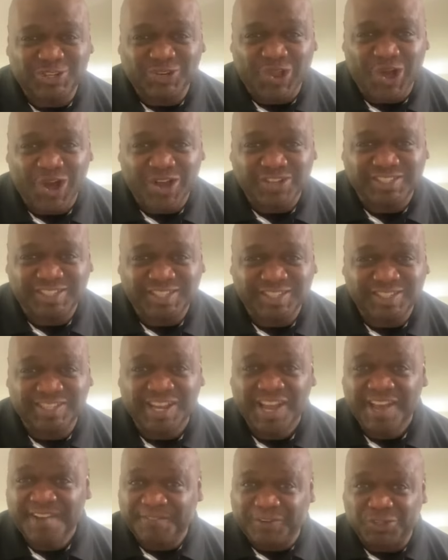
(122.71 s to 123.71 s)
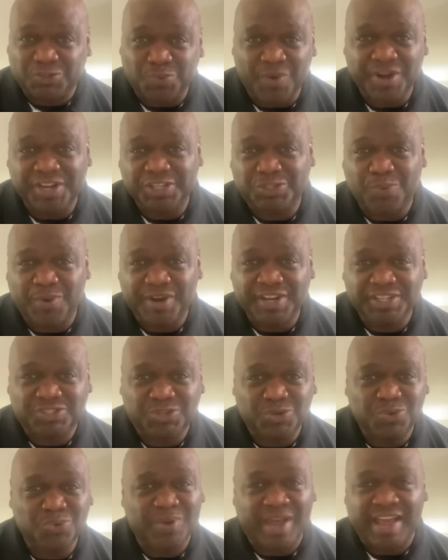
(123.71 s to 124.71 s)
losses for
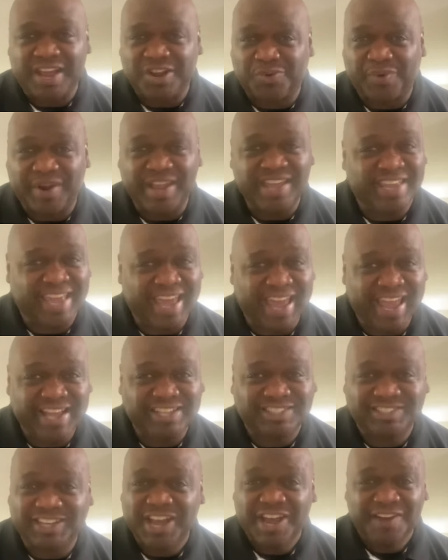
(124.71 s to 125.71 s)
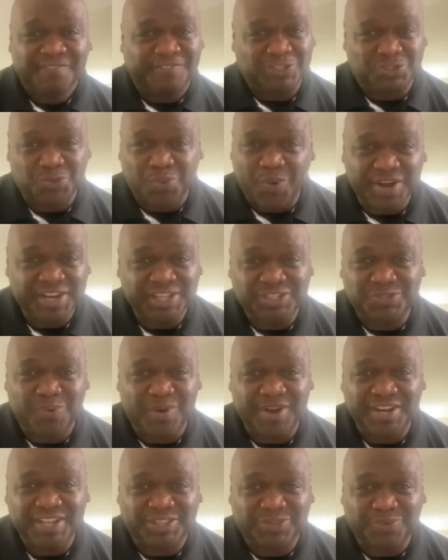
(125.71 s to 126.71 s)
2022 and great gains for
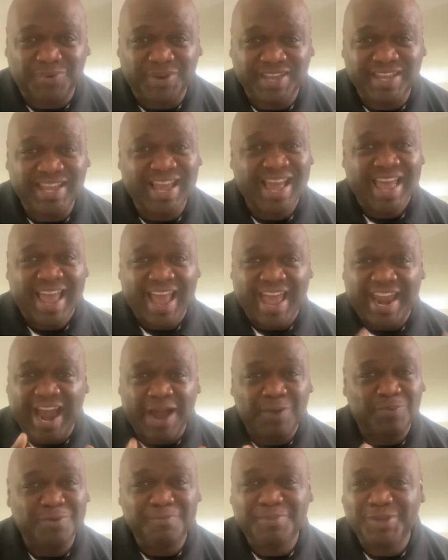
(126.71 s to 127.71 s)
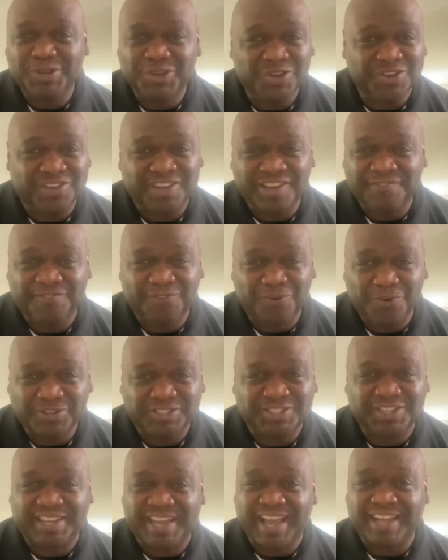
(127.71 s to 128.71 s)
2023. And I will be looking
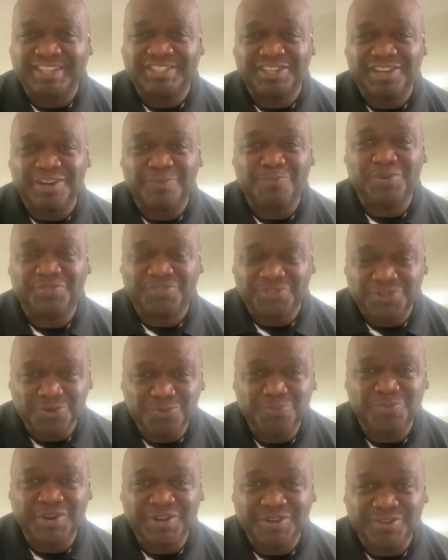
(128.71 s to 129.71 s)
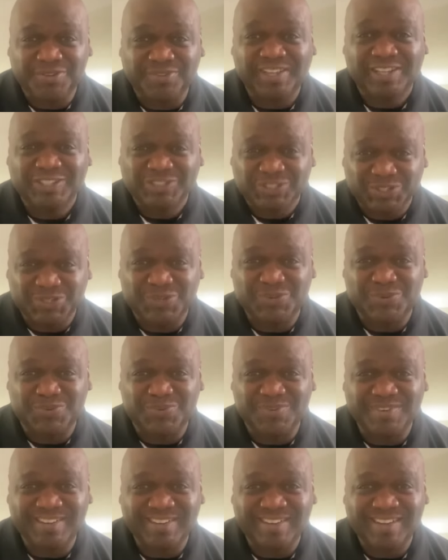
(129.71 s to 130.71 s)
forward to catching up with you real
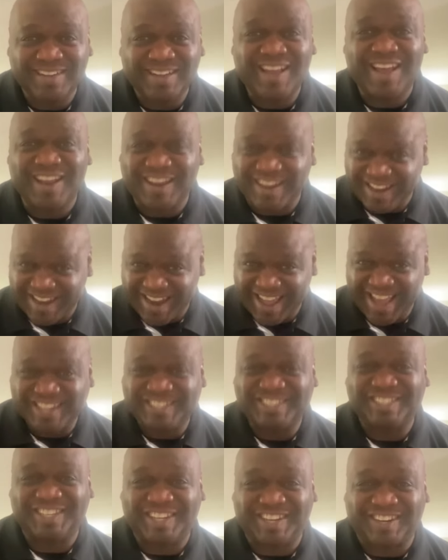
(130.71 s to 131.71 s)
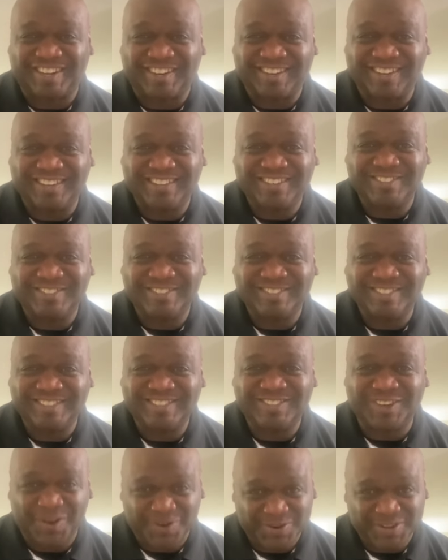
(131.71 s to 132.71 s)
soon next year.
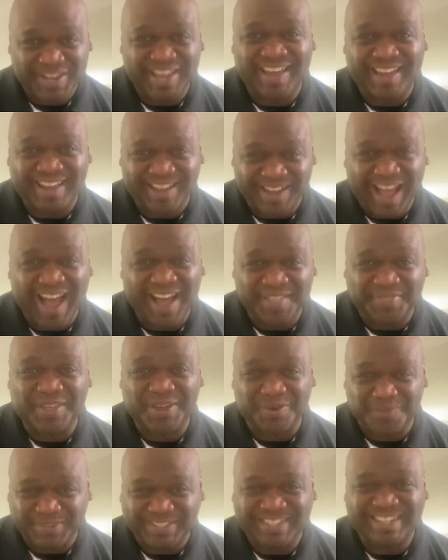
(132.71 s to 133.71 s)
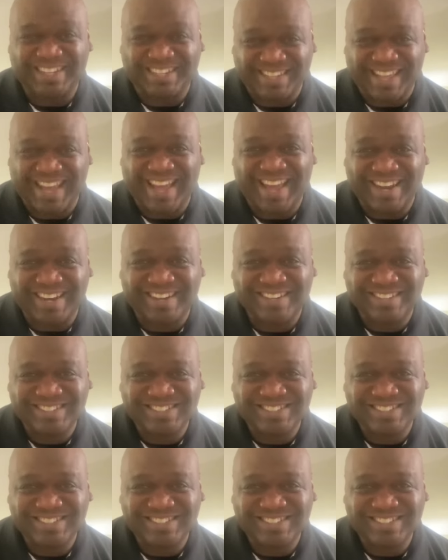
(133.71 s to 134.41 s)
Oh yeah, I think we did that.